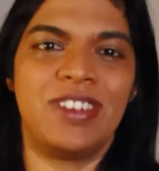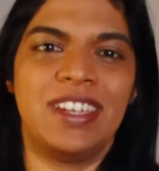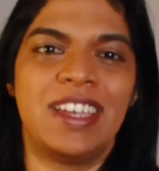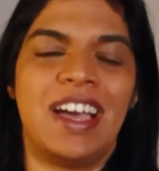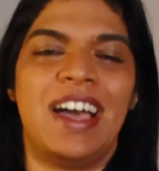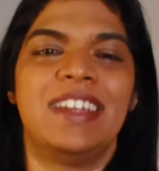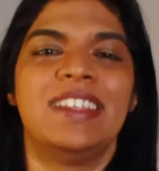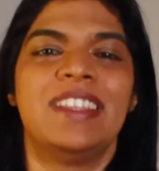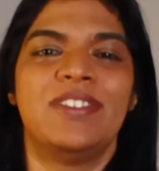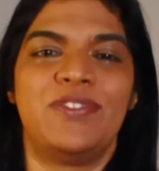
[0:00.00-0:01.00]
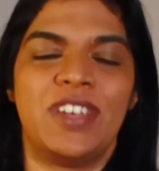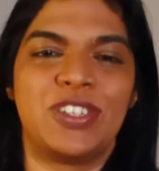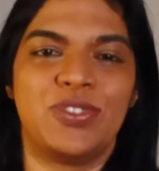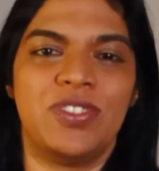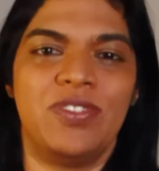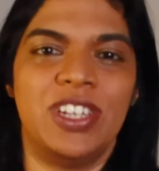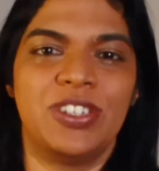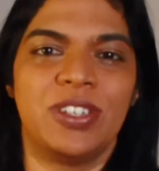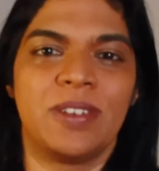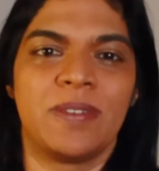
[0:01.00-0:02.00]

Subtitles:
rate under the effect of inflation.